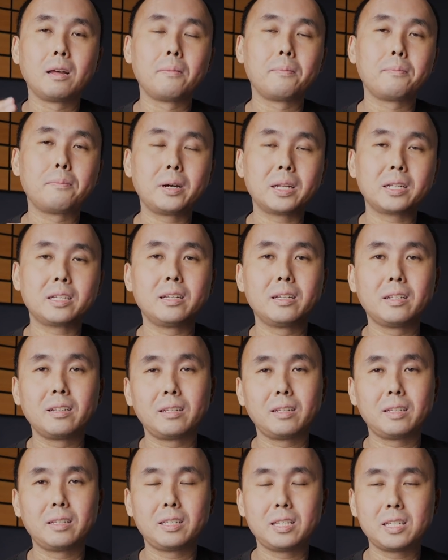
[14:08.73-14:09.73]
But
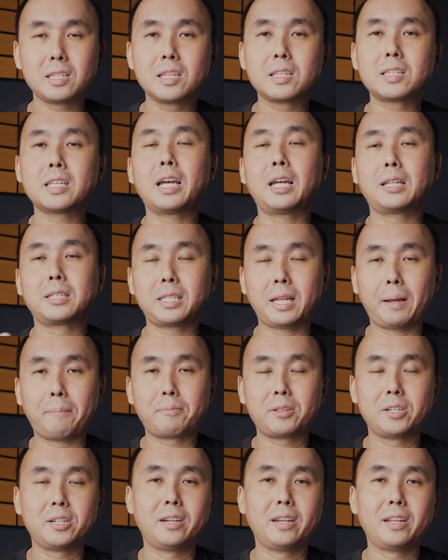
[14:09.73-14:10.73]
this is an
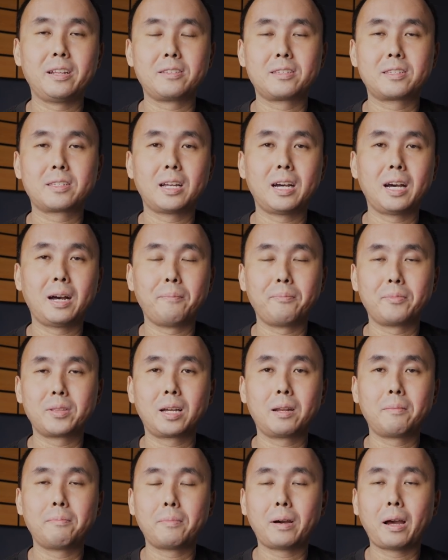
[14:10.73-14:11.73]
adapter. It's um,
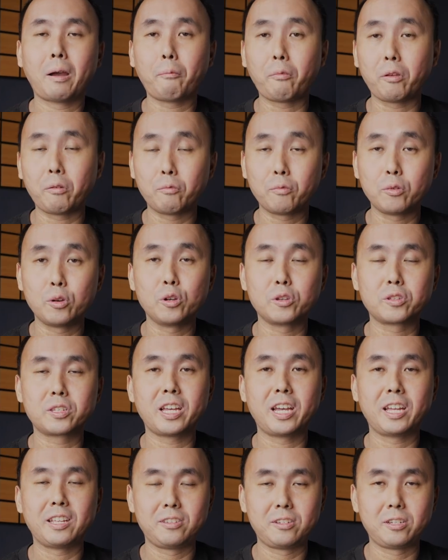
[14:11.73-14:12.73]
done by
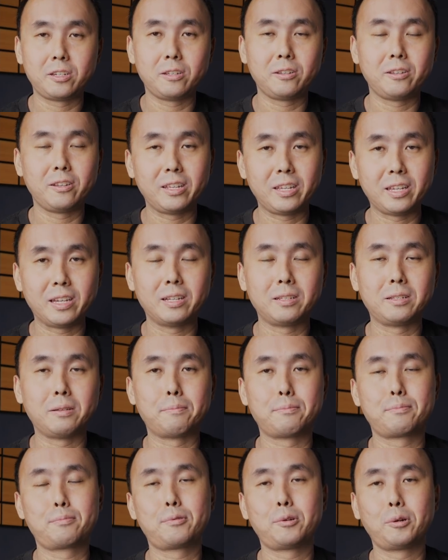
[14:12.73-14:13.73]
reverse engineer, the
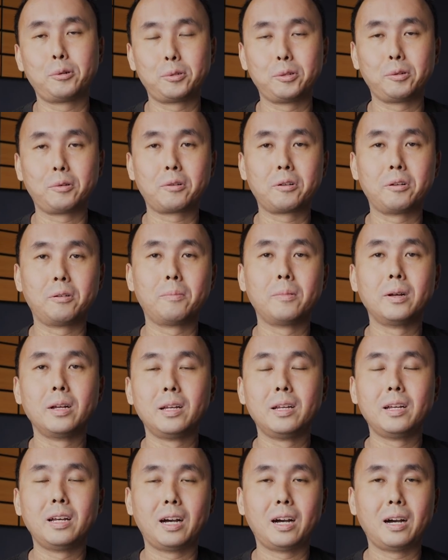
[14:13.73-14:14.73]
protocol,
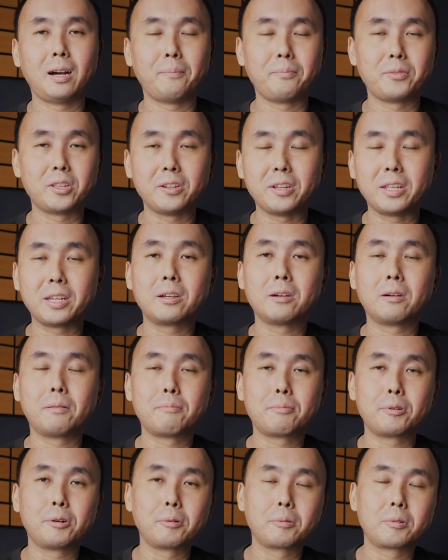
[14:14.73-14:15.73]
um, the
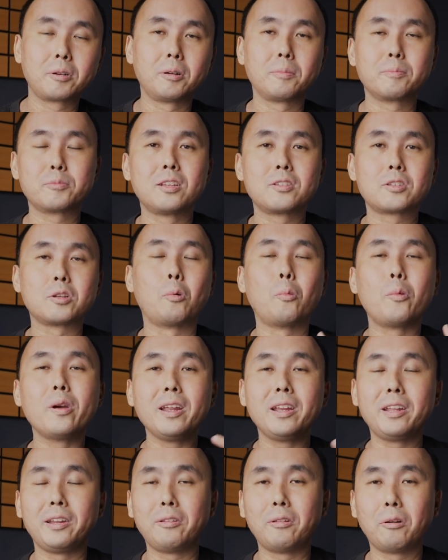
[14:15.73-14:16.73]
Nikon protocol. So
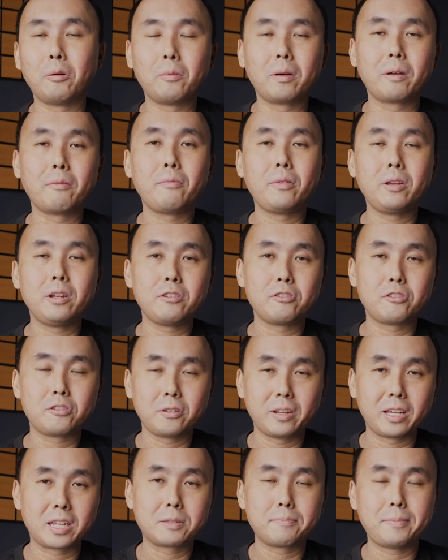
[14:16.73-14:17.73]
really, no one really
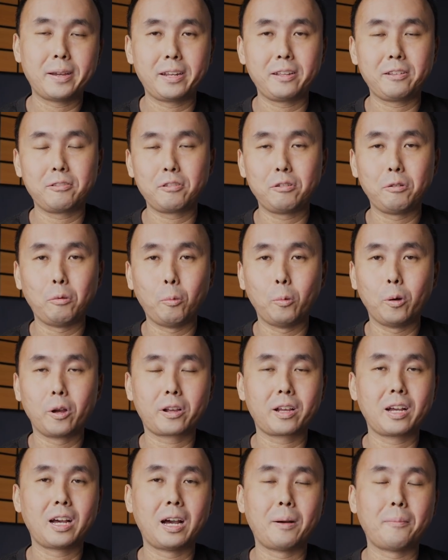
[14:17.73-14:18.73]
should expect it to
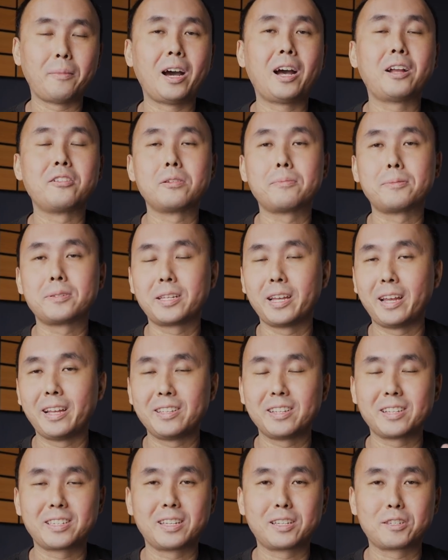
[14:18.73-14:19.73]
work 100%
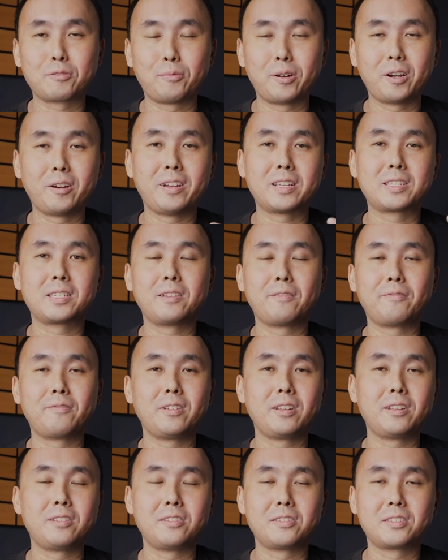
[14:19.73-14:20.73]
um, just as well as if
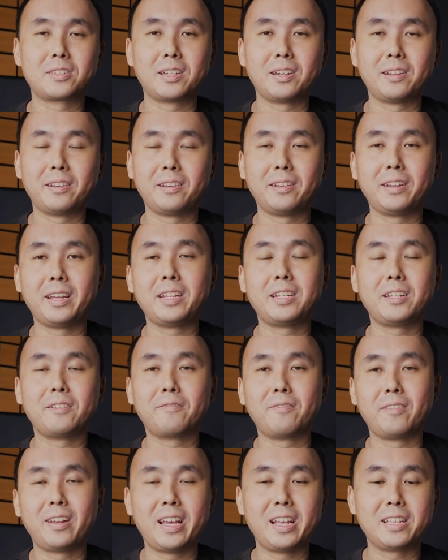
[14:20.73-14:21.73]
this is a
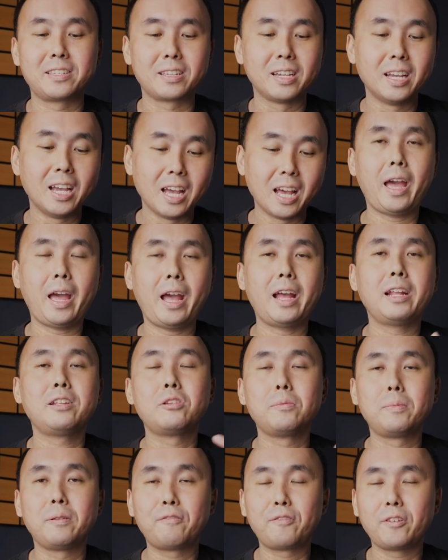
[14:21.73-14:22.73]
native lens.
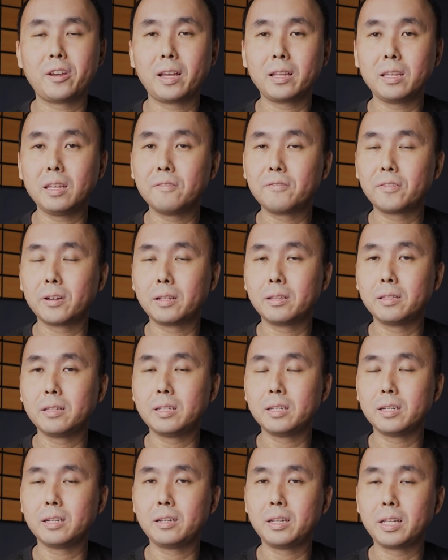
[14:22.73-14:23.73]
And to be fair, even
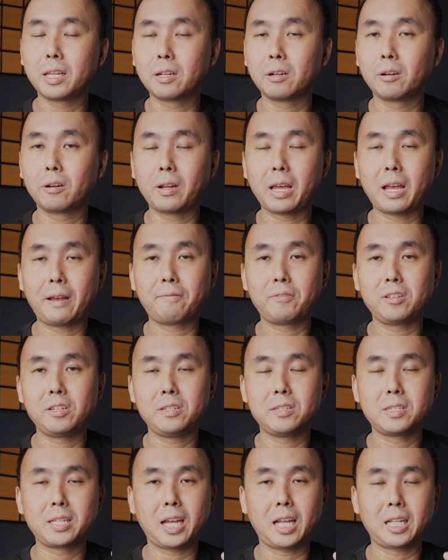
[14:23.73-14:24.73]
the Nikon
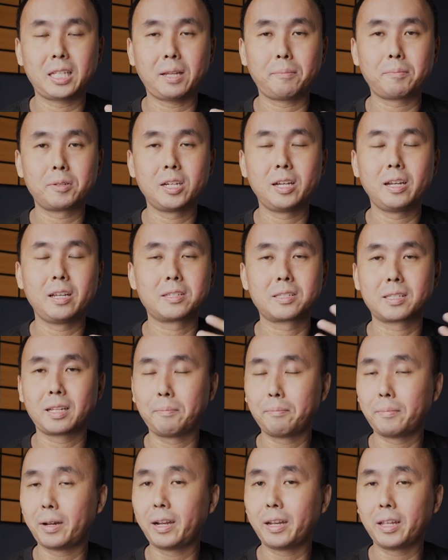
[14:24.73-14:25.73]
FTZ adapter is
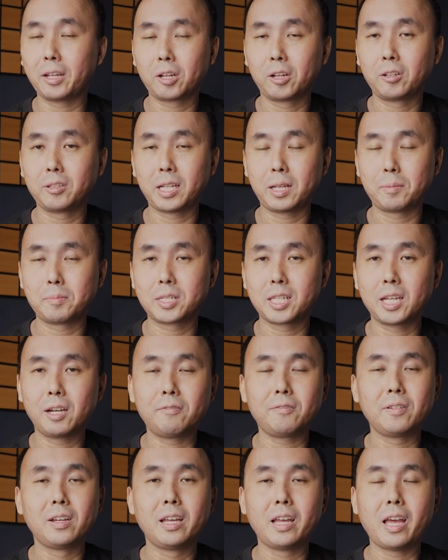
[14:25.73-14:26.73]
done by Nikon
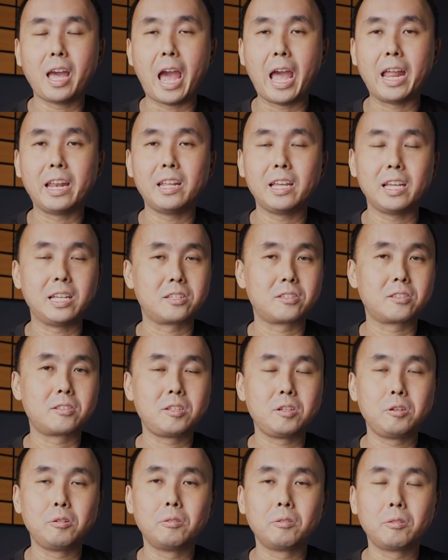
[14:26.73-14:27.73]
themselves, and it's
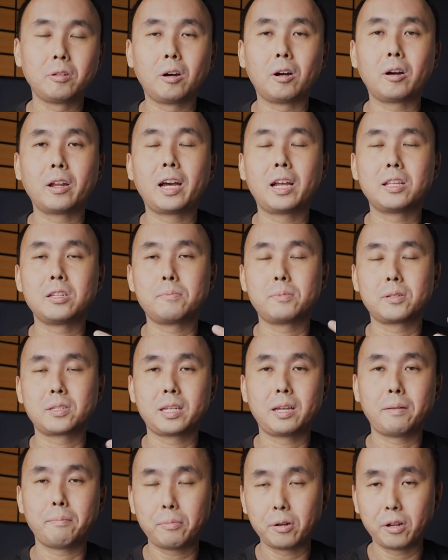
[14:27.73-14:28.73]
still not
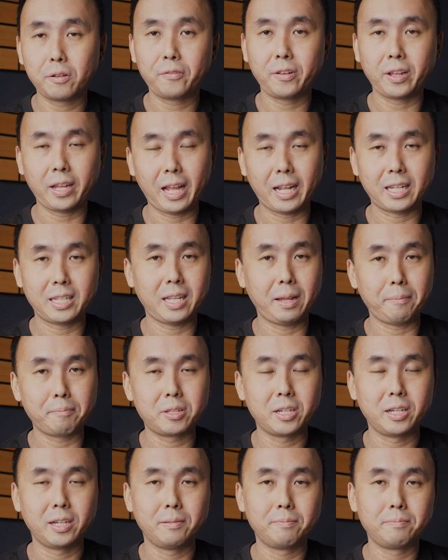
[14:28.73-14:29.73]
100% perfect
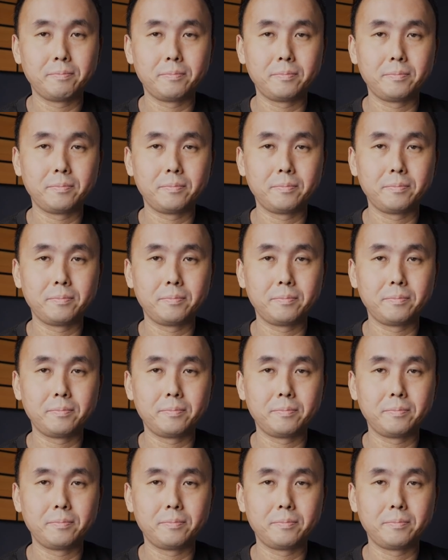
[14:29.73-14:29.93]
adapter.